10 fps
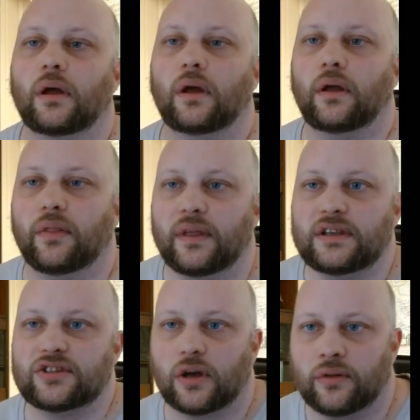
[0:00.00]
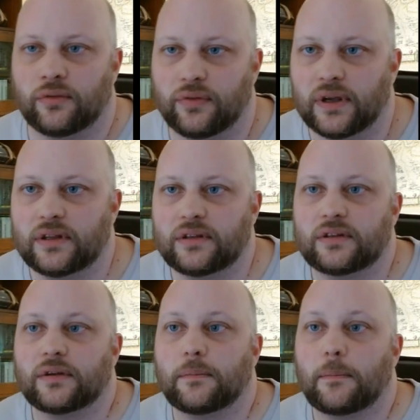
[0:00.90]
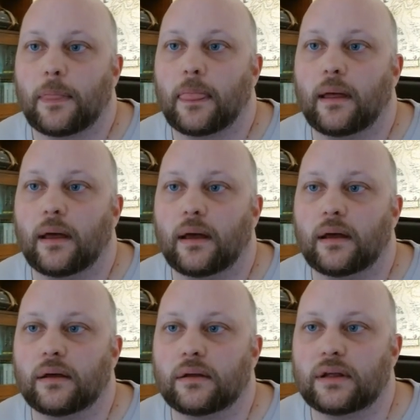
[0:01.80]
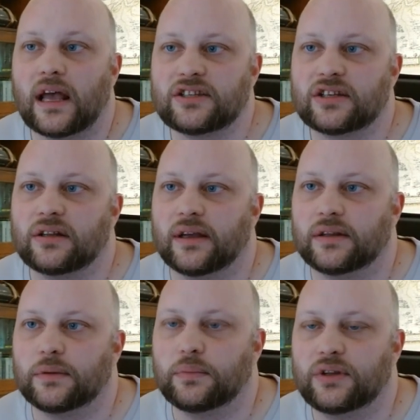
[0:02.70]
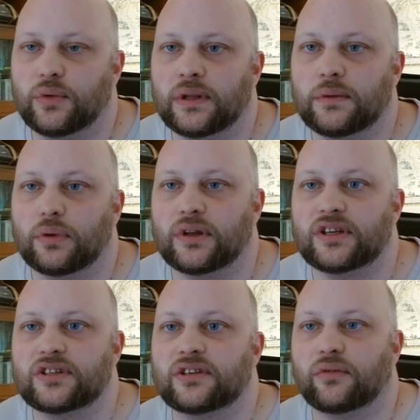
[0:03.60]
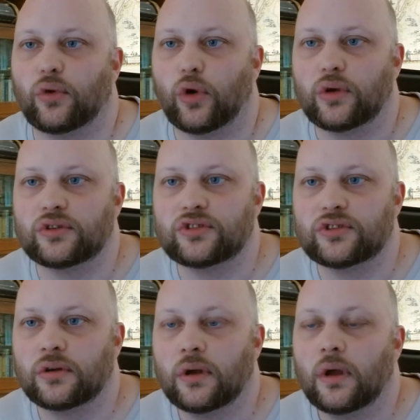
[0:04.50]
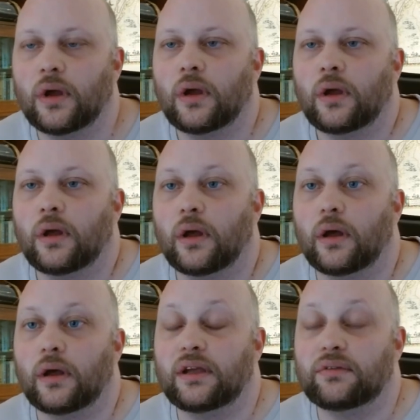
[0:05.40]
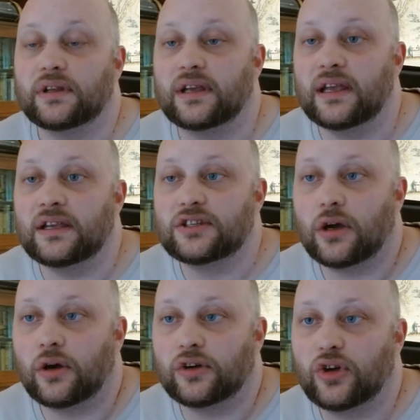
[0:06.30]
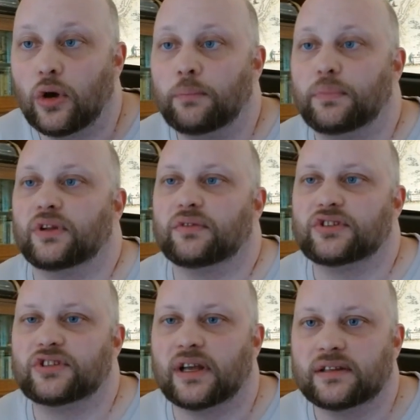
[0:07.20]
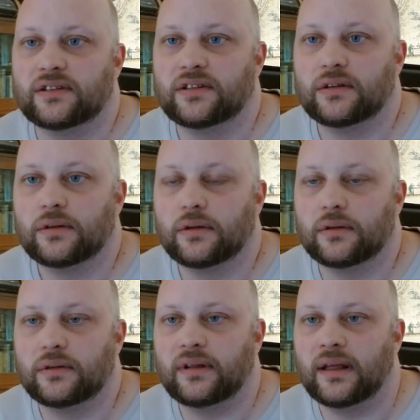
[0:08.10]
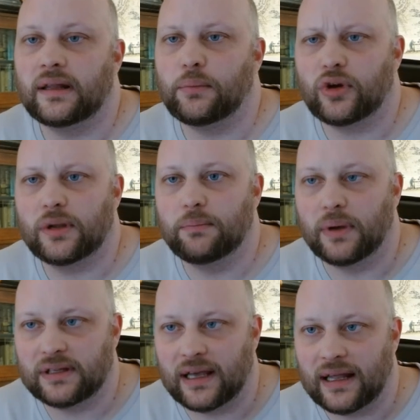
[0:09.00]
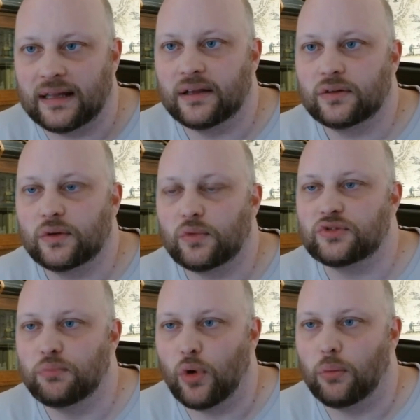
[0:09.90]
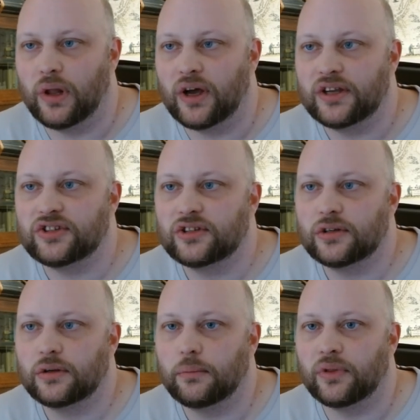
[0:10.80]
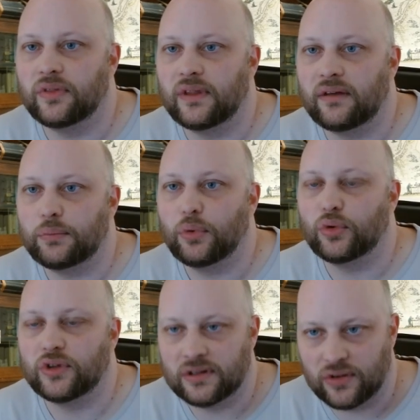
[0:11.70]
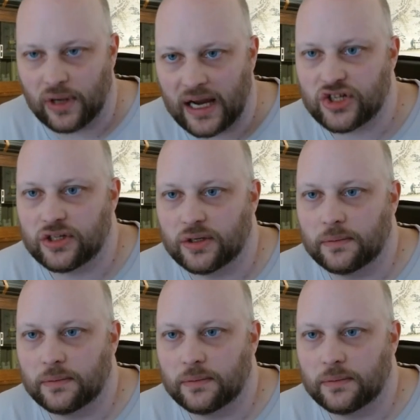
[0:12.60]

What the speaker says: This conflict escalated between the police and workers. Even the King's Guard company was sent. Telemark battalion was mobilized but never put into action.